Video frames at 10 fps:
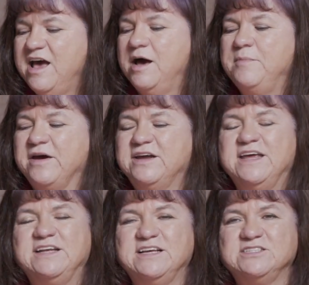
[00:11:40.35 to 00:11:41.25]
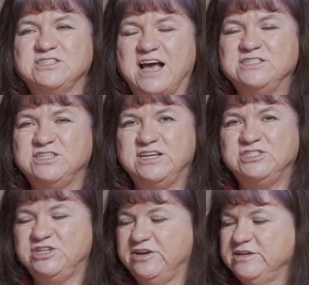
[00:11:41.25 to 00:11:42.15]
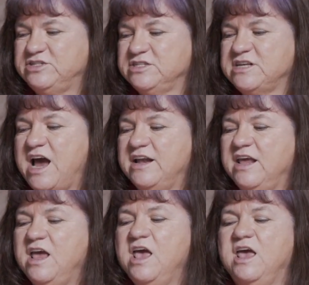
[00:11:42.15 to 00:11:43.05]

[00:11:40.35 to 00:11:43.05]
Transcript: American Indian Science and Engineering Society,